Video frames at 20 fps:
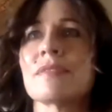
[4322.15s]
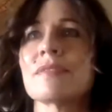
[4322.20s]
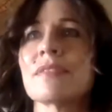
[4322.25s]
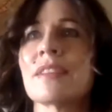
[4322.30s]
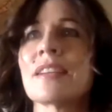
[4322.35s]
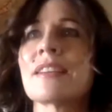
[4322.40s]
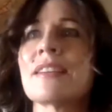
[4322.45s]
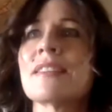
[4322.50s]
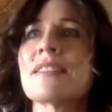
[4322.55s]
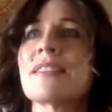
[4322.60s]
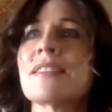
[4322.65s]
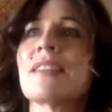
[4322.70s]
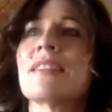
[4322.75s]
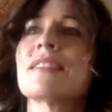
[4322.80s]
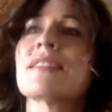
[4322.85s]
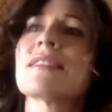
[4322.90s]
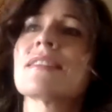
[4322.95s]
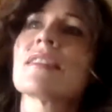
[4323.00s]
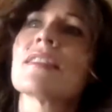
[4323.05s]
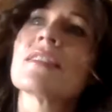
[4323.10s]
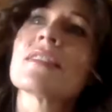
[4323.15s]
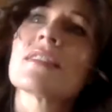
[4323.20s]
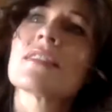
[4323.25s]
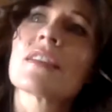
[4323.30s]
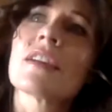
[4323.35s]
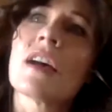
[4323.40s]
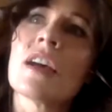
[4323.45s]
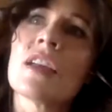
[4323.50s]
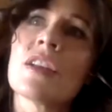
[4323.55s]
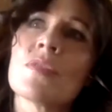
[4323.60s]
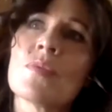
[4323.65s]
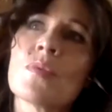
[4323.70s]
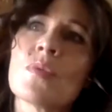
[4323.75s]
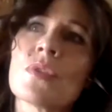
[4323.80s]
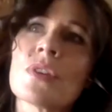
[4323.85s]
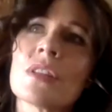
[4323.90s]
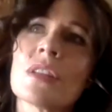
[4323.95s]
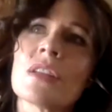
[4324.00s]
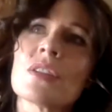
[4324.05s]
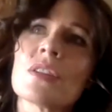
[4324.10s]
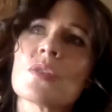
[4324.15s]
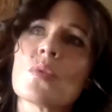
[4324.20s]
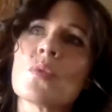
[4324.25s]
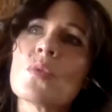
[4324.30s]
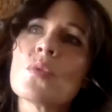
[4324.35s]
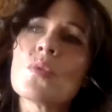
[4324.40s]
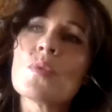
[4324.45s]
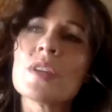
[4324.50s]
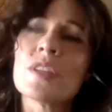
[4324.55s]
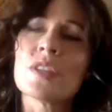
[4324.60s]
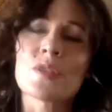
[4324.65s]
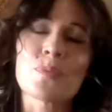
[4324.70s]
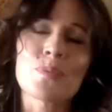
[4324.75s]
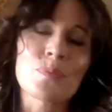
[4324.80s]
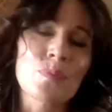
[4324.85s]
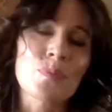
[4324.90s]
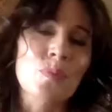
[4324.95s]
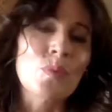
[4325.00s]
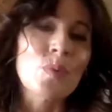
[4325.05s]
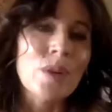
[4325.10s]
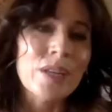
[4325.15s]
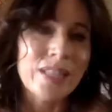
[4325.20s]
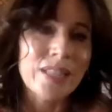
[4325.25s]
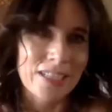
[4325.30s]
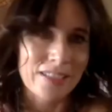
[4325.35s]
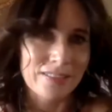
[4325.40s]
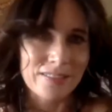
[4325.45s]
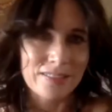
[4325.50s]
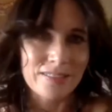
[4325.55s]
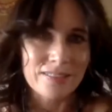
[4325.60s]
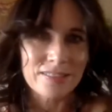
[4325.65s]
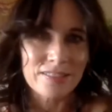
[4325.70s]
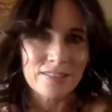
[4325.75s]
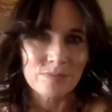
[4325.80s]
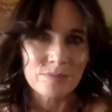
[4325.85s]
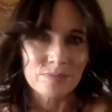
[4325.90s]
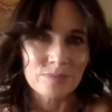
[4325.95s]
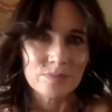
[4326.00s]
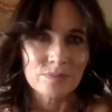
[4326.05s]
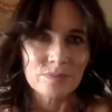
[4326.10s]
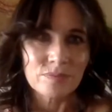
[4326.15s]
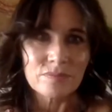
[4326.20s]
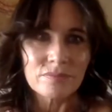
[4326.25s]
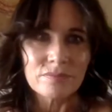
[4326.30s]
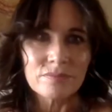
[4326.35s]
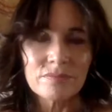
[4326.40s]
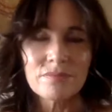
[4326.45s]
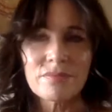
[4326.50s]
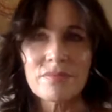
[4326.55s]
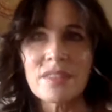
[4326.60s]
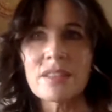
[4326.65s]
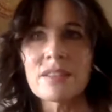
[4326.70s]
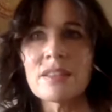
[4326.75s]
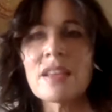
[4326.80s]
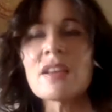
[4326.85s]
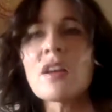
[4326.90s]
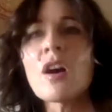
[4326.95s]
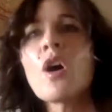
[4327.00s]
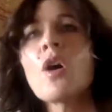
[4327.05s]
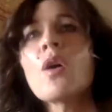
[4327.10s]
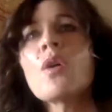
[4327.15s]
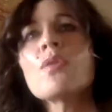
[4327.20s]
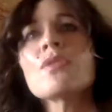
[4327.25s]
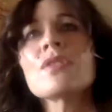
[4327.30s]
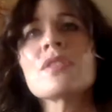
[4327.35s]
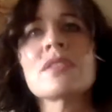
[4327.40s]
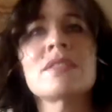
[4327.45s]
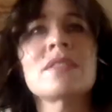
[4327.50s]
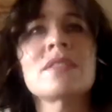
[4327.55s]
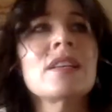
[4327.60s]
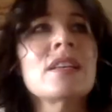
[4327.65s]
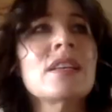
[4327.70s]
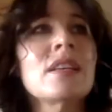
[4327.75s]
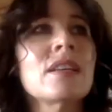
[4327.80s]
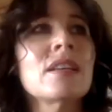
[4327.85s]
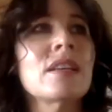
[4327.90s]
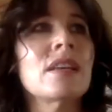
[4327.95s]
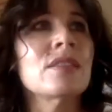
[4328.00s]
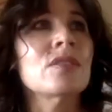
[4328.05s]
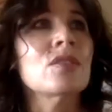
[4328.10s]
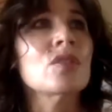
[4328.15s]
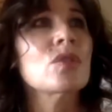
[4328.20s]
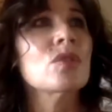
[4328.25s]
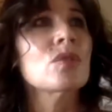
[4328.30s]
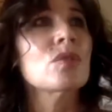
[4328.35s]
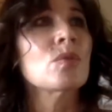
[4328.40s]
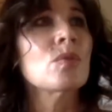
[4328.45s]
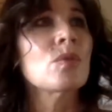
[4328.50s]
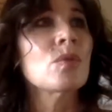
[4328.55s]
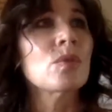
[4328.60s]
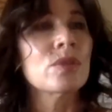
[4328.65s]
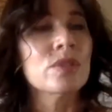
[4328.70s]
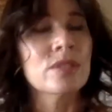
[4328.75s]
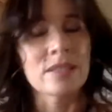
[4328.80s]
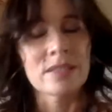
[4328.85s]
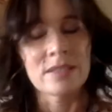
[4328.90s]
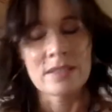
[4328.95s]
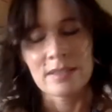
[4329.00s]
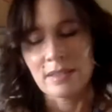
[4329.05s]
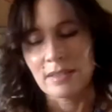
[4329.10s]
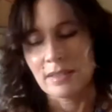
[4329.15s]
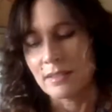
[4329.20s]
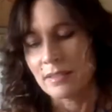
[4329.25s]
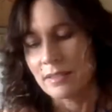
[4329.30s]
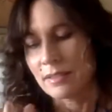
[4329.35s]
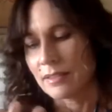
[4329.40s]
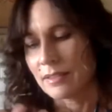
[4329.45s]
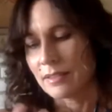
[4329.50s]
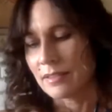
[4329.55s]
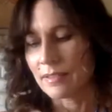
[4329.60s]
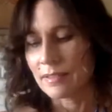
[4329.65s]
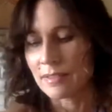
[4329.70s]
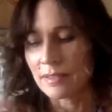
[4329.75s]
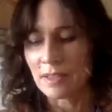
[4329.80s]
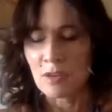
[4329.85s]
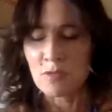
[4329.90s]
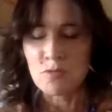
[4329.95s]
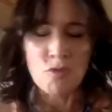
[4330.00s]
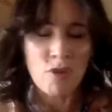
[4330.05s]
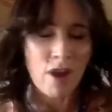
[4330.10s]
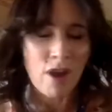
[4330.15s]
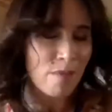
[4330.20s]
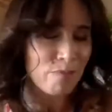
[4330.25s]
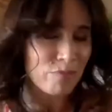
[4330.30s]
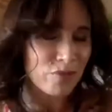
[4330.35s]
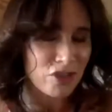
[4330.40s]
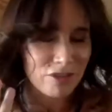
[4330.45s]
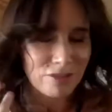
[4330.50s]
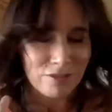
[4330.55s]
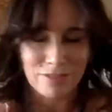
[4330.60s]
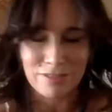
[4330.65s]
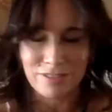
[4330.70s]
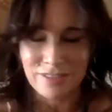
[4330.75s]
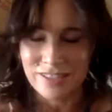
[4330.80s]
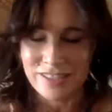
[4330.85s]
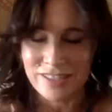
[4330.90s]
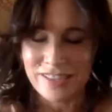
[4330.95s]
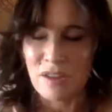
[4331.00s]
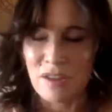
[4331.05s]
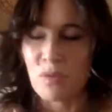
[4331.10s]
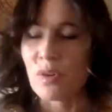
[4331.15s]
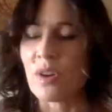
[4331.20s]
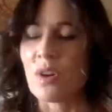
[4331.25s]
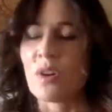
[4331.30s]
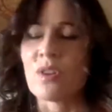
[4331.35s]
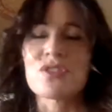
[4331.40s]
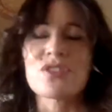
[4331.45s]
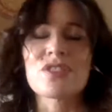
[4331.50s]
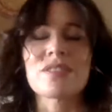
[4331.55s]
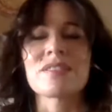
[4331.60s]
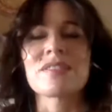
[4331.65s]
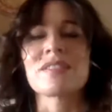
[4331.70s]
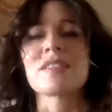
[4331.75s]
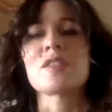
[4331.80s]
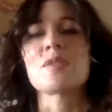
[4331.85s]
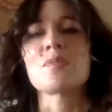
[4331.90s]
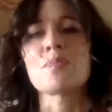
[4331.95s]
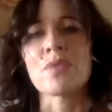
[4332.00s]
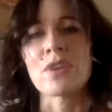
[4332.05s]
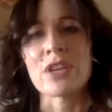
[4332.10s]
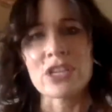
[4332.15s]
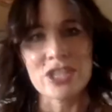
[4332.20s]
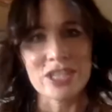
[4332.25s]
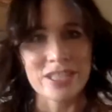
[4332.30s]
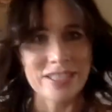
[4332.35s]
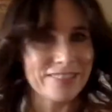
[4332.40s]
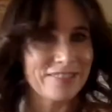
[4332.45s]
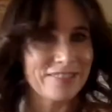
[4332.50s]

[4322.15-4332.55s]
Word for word: Like I said, it's, it's the kind of water that is always with us that holds and, and stores and uh, enraptures our conscious expression.